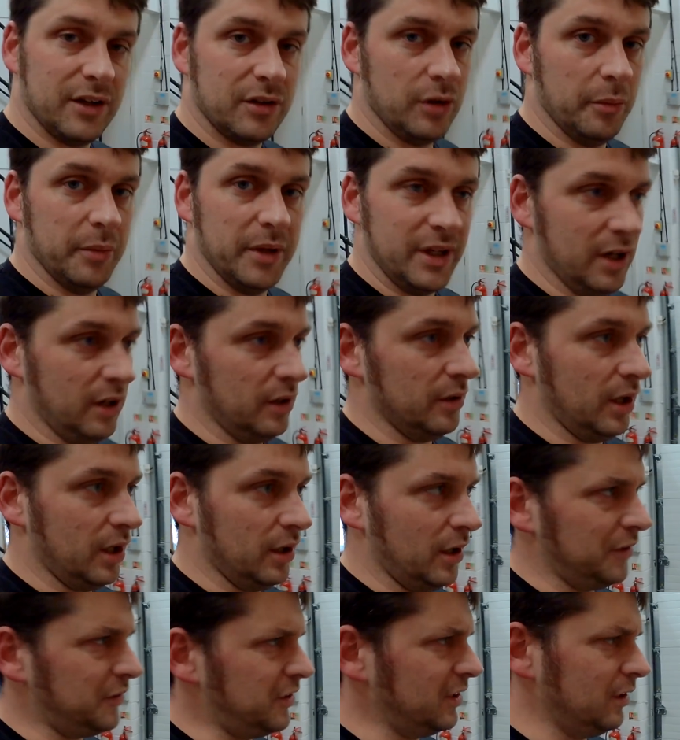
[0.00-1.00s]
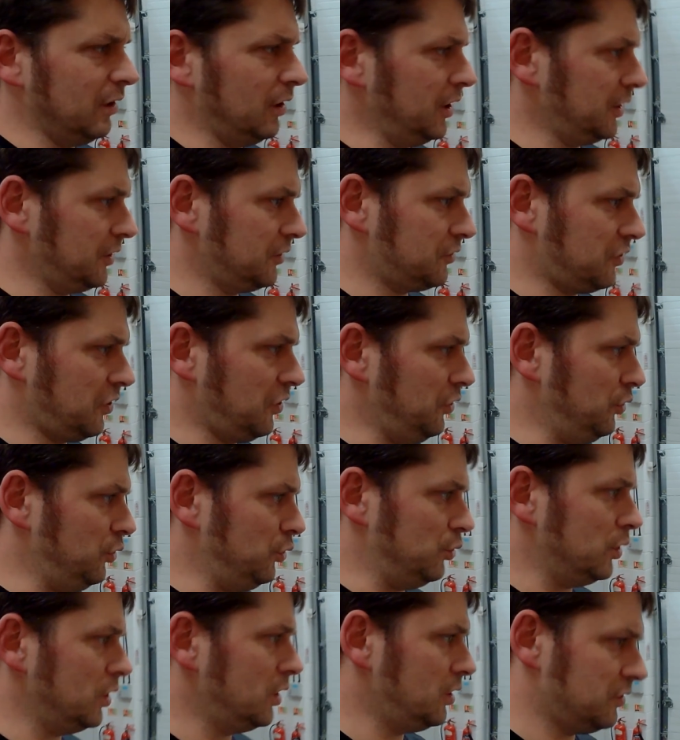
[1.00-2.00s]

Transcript: I mean, I did like 2